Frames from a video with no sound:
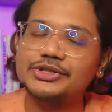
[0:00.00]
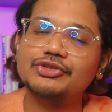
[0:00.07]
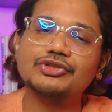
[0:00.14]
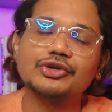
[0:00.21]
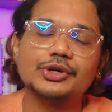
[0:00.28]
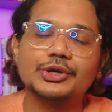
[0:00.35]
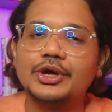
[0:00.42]
pretty
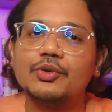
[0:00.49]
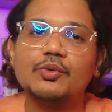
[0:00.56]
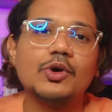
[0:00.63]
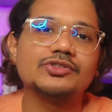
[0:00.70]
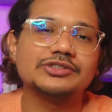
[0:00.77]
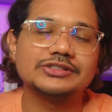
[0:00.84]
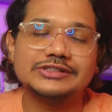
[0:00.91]
sure you have
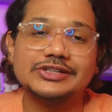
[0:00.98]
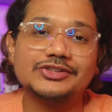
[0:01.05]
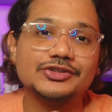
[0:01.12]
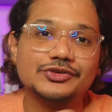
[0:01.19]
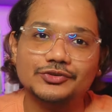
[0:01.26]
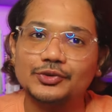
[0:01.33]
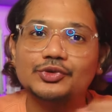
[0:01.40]
watched at
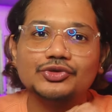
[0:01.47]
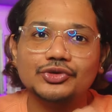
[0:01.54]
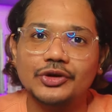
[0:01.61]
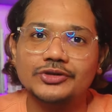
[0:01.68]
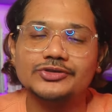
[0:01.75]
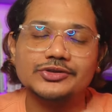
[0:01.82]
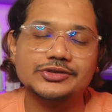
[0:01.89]
least a few
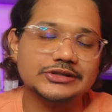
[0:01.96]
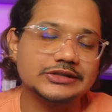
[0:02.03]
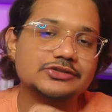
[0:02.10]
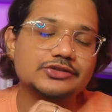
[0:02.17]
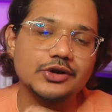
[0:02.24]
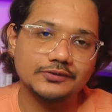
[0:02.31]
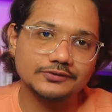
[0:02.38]
shorts or
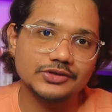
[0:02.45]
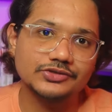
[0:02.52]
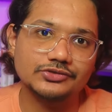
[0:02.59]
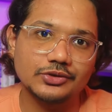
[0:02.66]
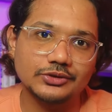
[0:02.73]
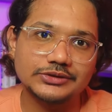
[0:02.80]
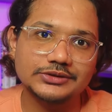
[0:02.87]
reels of this
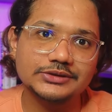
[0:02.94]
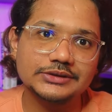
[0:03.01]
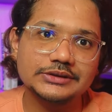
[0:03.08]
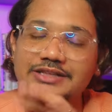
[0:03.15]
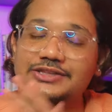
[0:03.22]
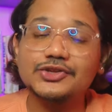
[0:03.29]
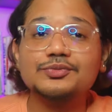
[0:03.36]
doctor,
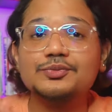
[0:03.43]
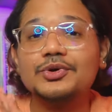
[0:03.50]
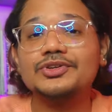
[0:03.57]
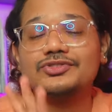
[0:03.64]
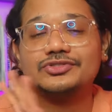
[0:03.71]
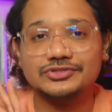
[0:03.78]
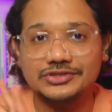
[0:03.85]
and this book
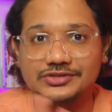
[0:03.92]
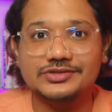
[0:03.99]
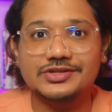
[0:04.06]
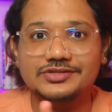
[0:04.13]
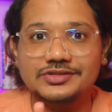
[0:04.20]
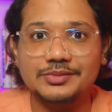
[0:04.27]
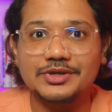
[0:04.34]
is just
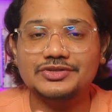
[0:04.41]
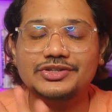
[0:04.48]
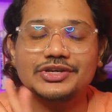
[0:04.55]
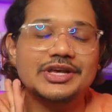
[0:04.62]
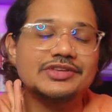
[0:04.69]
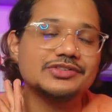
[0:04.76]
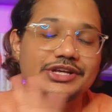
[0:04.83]
as
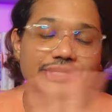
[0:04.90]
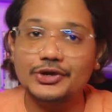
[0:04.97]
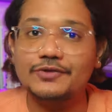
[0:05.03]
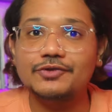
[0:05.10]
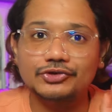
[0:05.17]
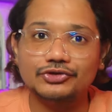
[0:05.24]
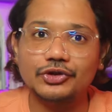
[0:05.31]
amazing as any
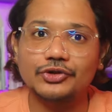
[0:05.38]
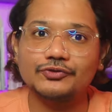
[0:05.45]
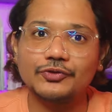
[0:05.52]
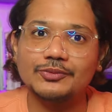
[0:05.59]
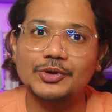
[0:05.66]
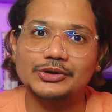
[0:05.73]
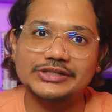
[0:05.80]
of her short
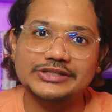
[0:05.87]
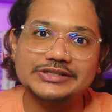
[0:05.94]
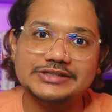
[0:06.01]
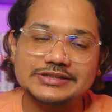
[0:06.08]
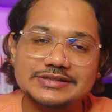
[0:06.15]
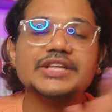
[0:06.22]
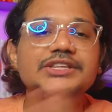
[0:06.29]
form content.
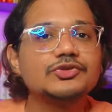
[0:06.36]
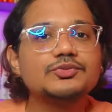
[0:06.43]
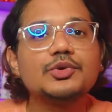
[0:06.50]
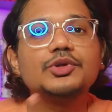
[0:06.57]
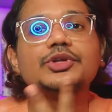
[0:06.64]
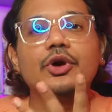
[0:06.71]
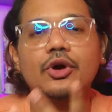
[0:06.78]
In this
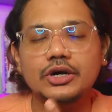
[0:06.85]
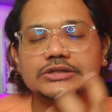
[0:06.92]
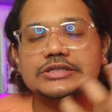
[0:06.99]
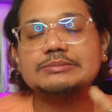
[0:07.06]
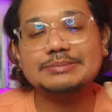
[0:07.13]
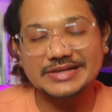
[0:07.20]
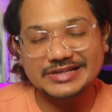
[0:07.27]
book, the
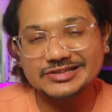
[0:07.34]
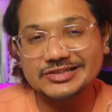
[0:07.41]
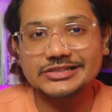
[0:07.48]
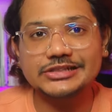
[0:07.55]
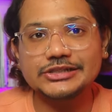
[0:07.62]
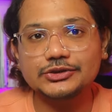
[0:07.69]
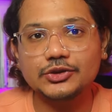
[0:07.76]
author
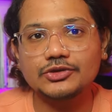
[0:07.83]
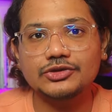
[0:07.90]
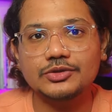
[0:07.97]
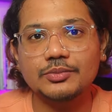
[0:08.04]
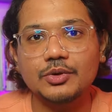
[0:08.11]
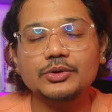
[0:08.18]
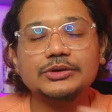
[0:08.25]
basically talks
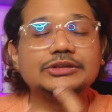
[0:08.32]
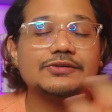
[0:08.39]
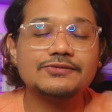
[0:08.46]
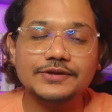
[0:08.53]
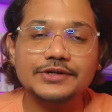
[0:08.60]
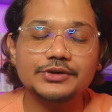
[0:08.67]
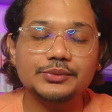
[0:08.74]
about
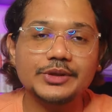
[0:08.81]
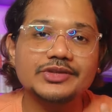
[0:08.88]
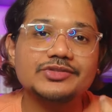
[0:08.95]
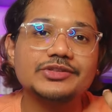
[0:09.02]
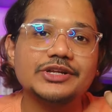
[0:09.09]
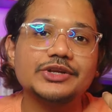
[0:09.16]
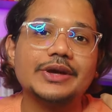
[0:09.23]
different
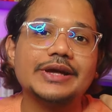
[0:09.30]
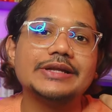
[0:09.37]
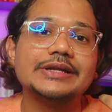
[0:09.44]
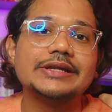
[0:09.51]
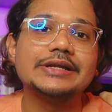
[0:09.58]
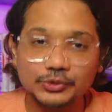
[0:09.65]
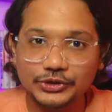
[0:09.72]
ways that you
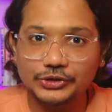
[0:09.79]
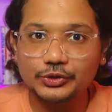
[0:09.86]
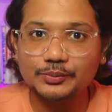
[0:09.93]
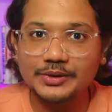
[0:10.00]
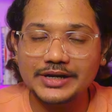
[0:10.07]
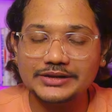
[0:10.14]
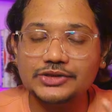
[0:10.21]
can put into
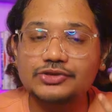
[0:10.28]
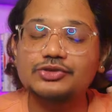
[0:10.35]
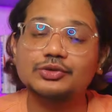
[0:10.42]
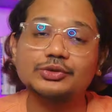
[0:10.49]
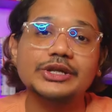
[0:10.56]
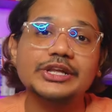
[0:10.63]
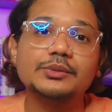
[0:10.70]
practice
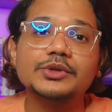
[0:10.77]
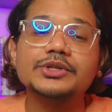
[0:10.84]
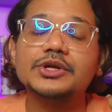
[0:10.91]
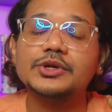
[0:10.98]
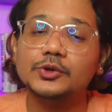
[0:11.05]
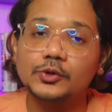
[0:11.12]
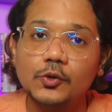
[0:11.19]
to deal
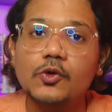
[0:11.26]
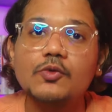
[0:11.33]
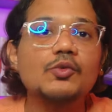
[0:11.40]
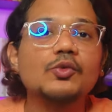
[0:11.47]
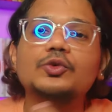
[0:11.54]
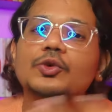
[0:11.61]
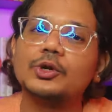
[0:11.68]
with low
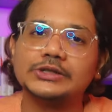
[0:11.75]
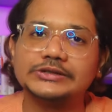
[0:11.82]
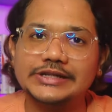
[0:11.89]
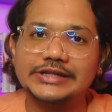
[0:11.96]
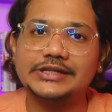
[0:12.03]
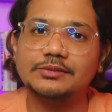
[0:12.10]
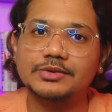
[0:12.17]
mood on a
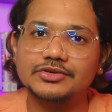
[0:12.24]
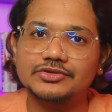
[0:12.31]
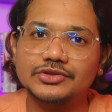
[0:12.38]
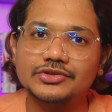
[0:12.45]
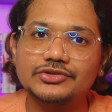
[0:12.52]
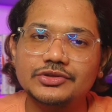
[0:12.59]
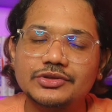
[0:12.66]
daily
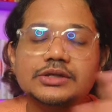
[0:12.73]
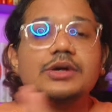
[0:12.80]
basis.